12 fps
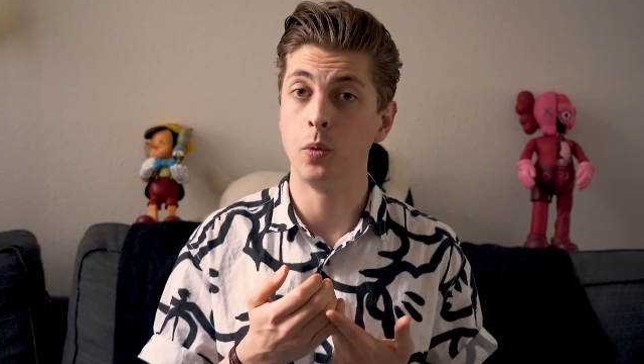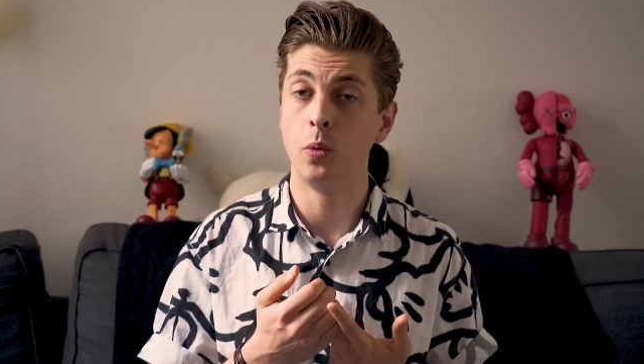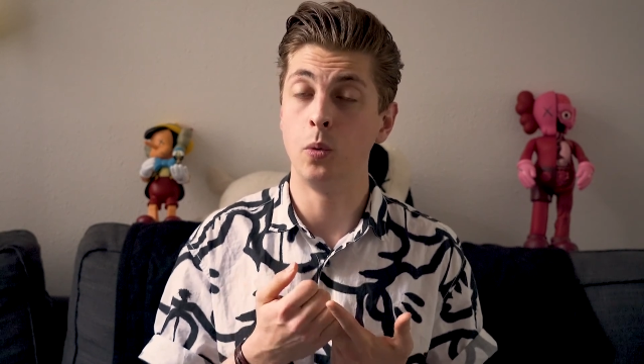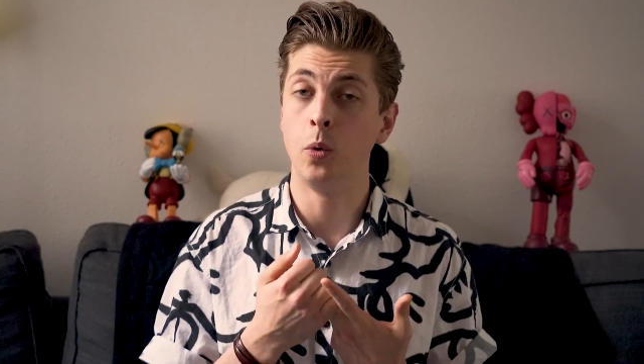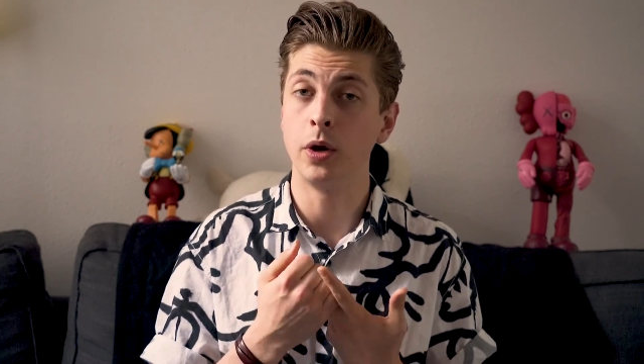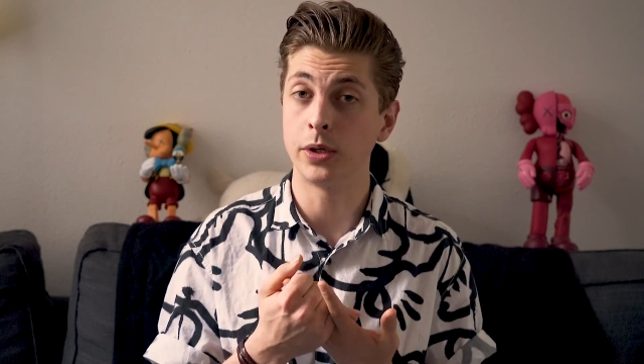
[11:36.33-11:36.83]

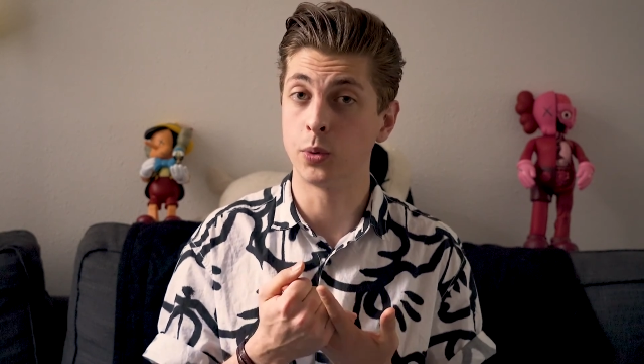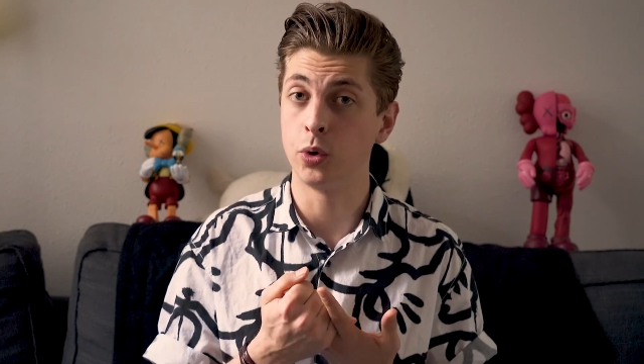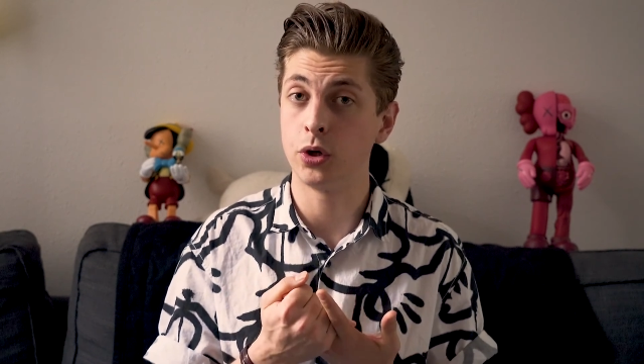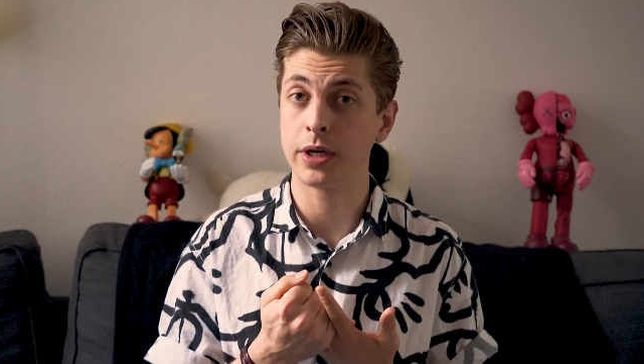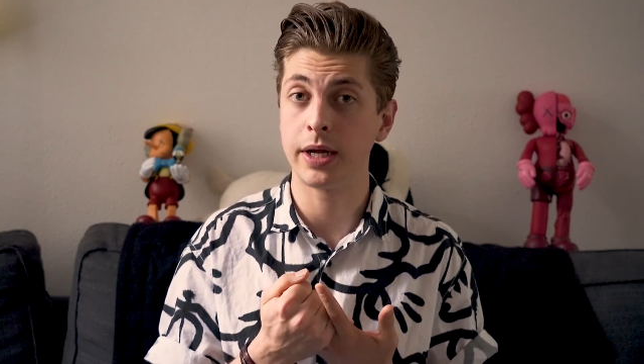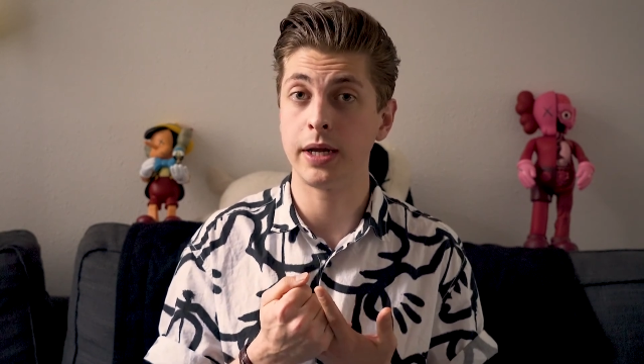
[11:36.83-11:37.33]
One is
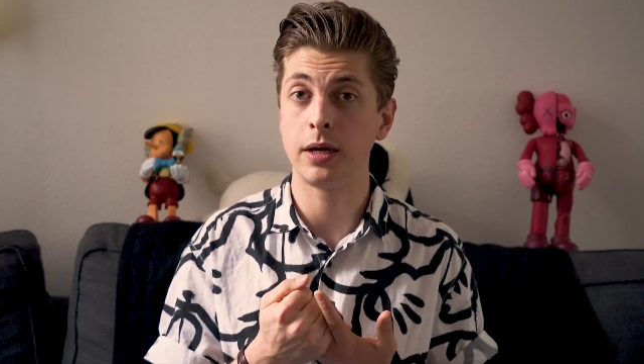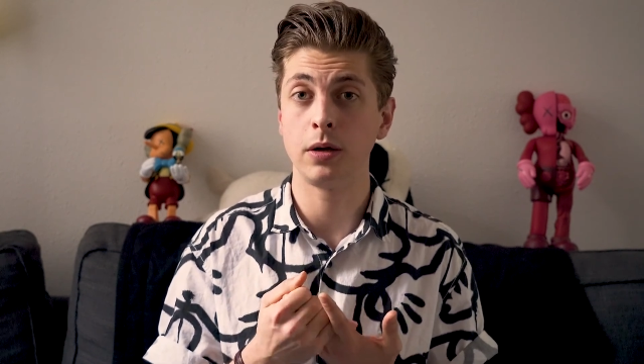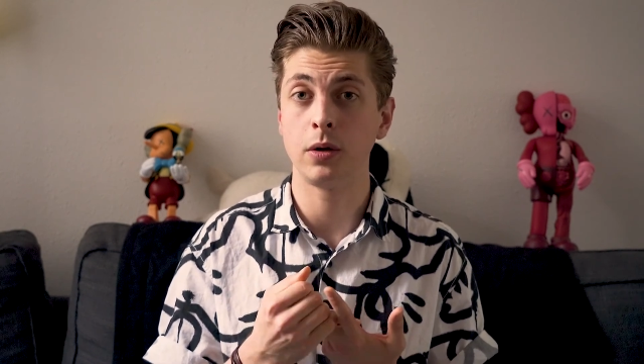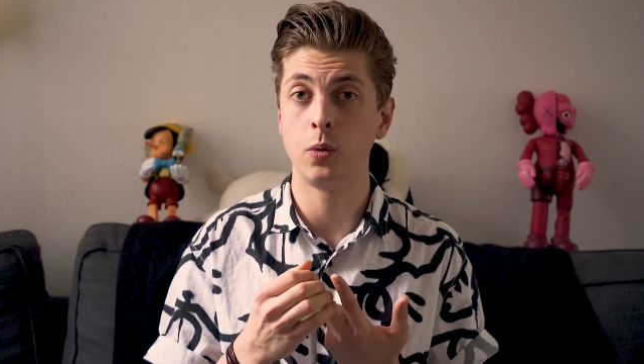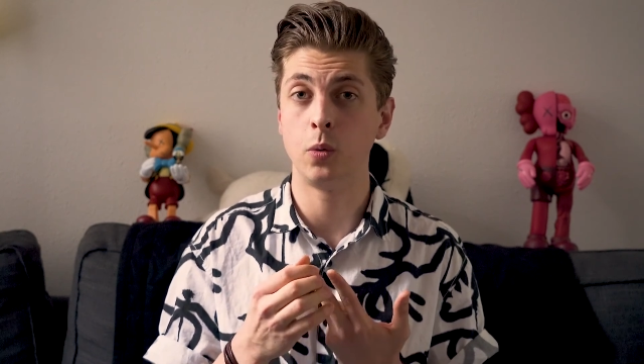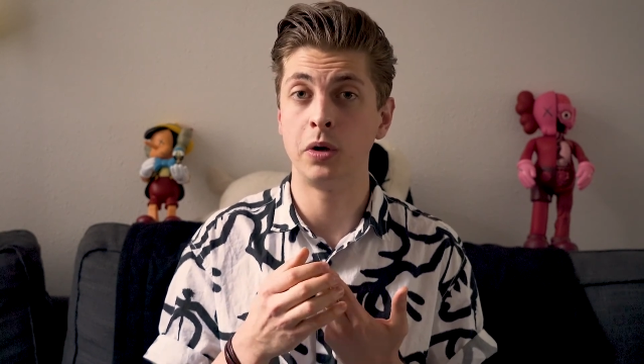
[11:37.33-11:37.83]

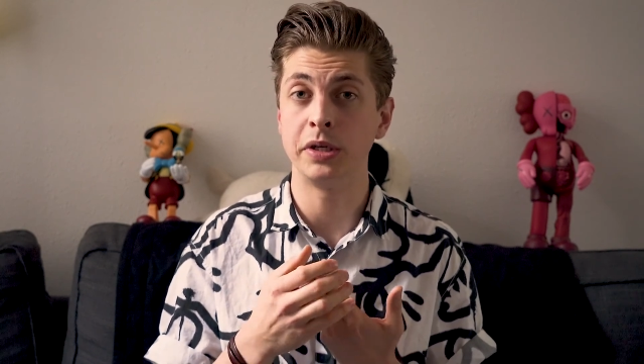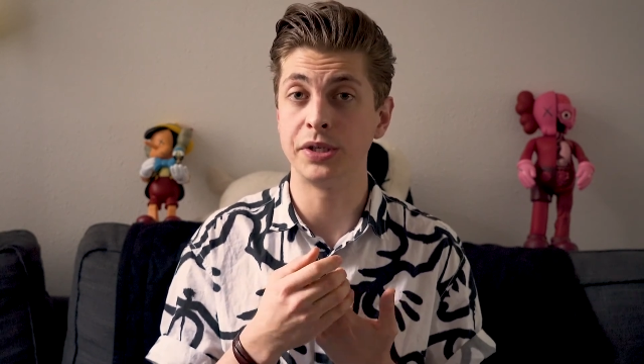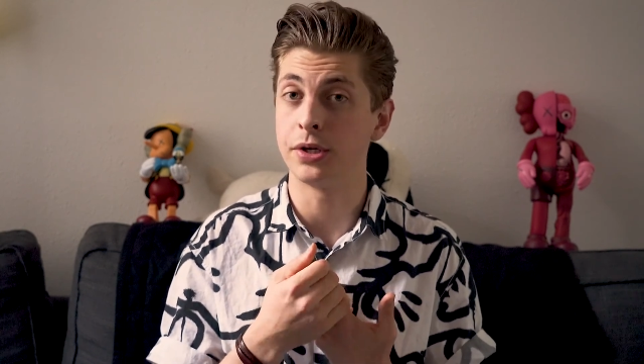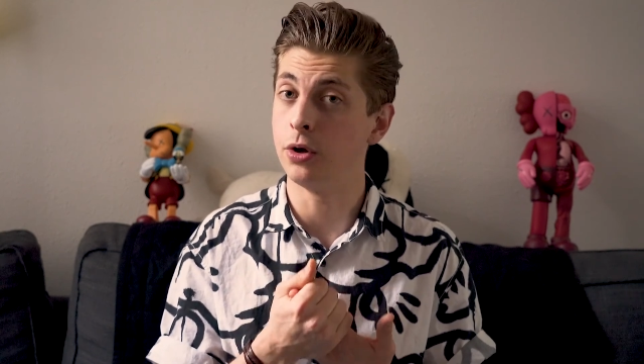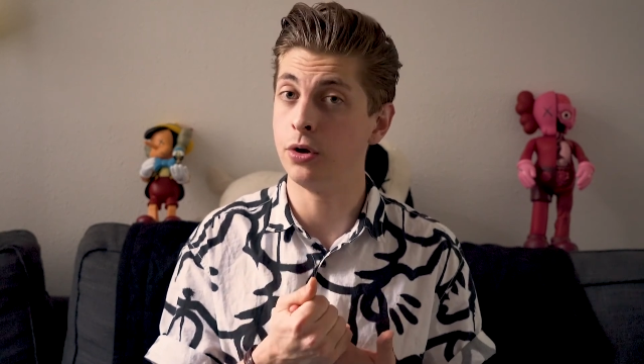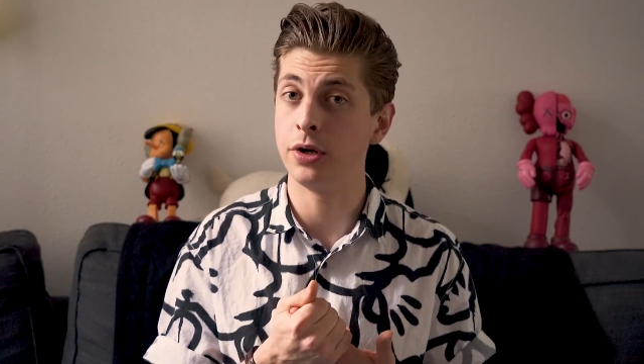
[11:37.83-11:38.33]
working, one
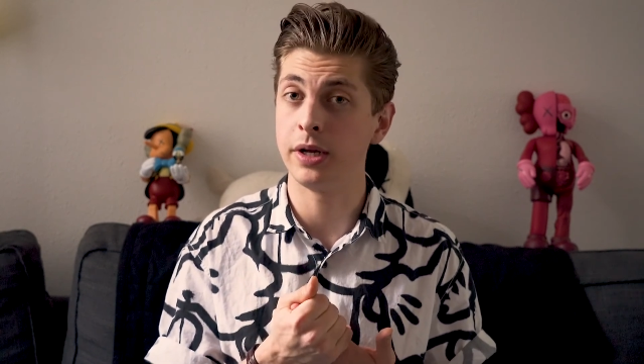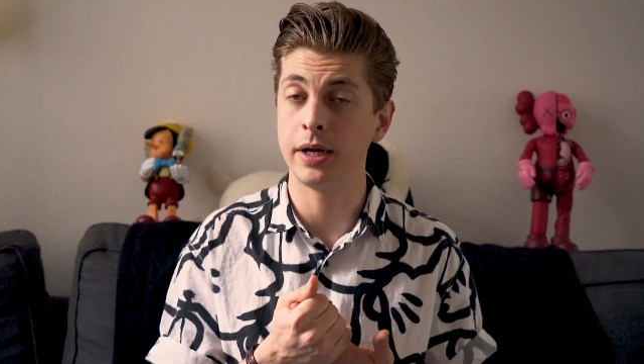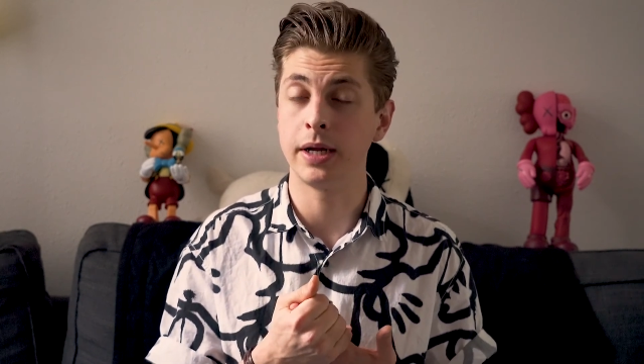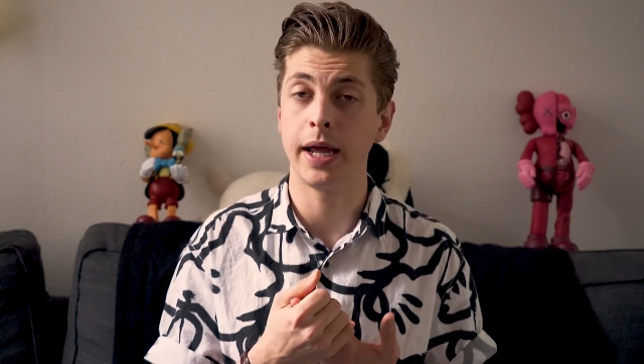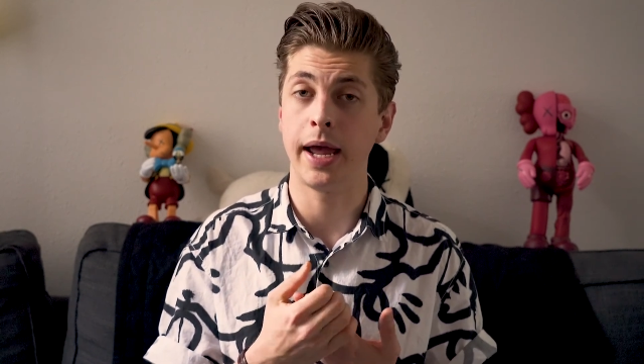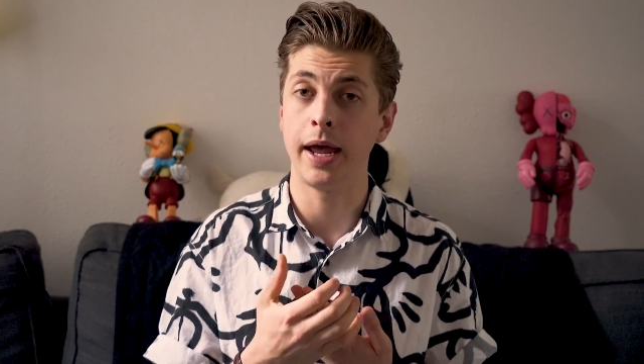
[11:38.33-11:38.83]
is
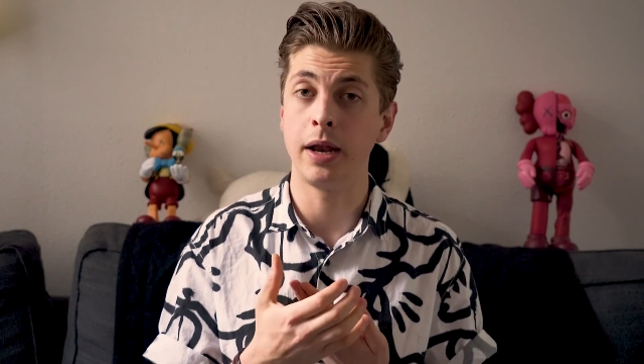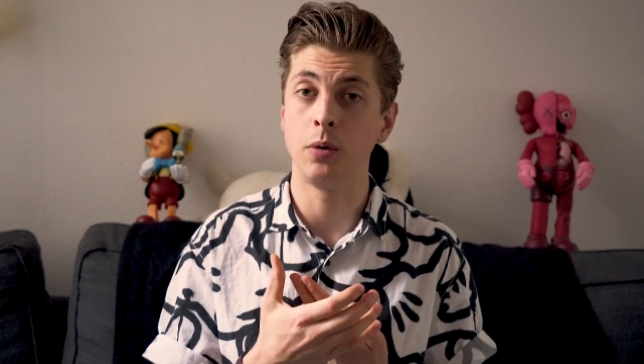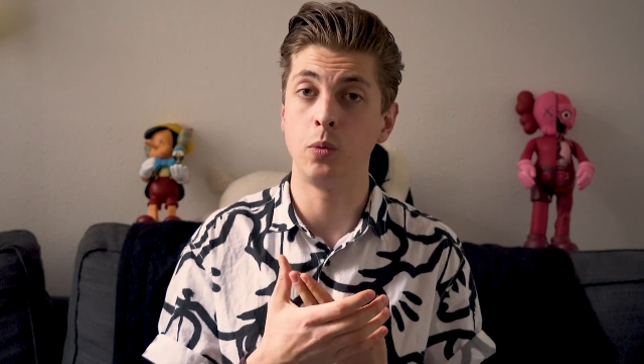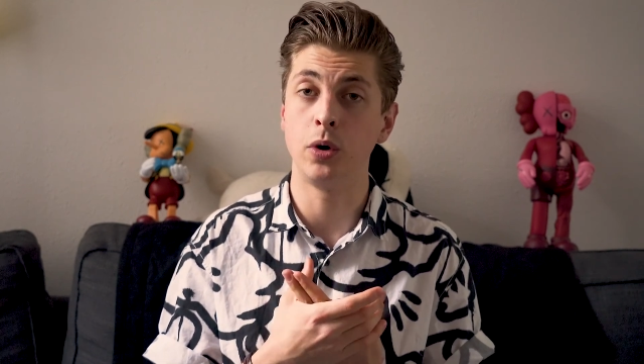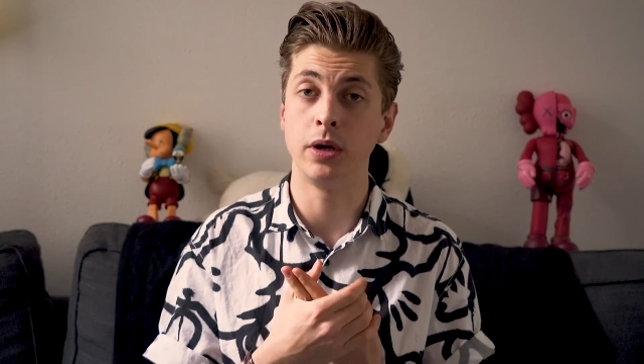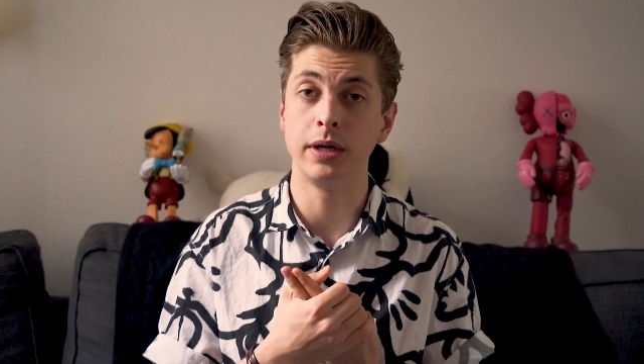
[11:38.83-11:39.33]
learning,
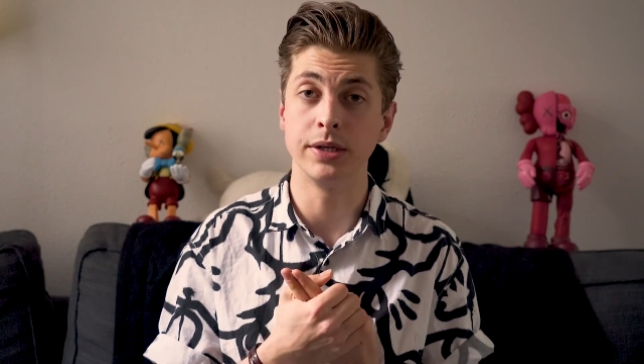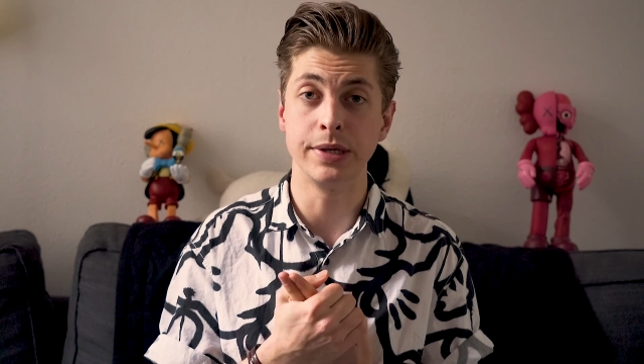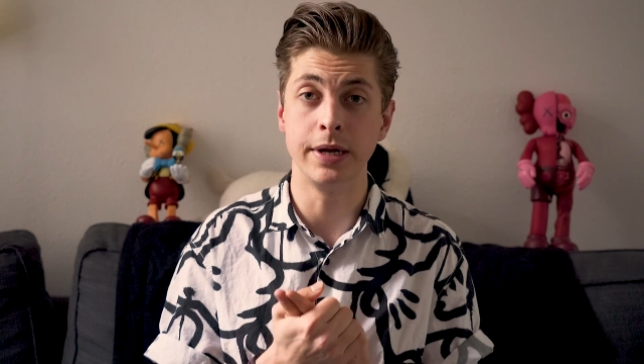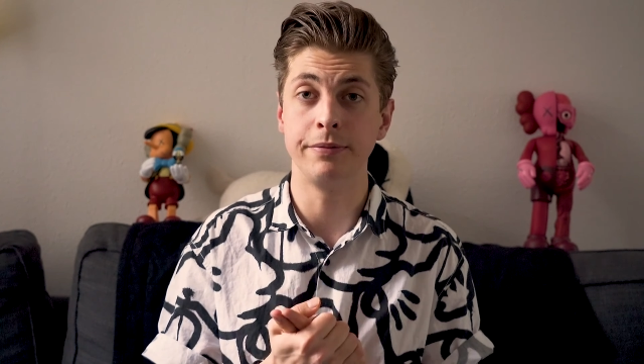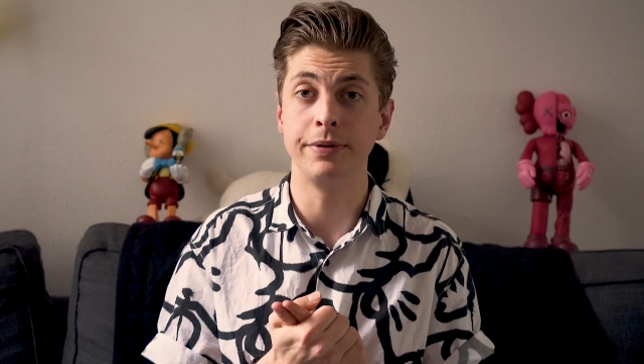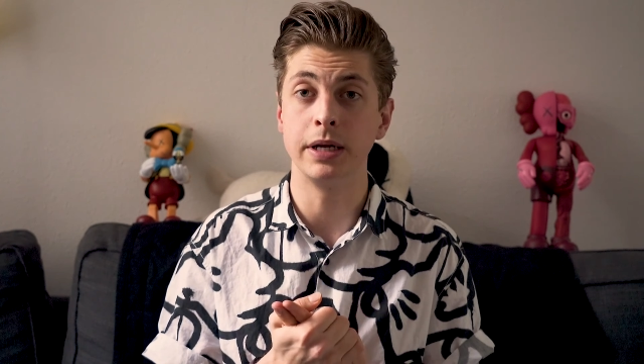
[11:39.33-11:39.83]
and one is
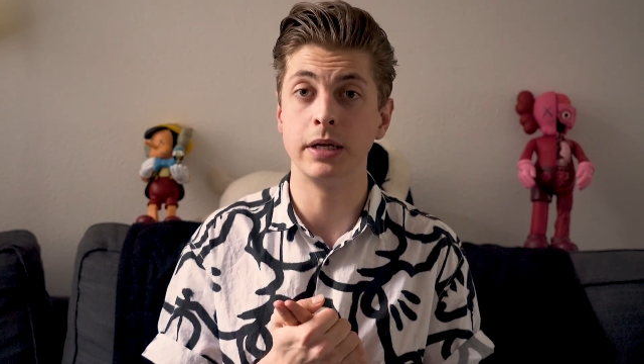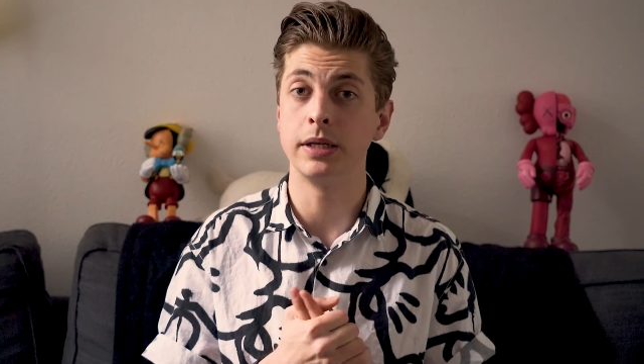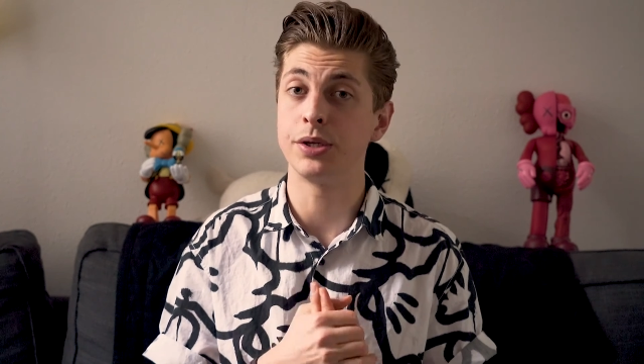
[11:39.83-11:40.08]
living.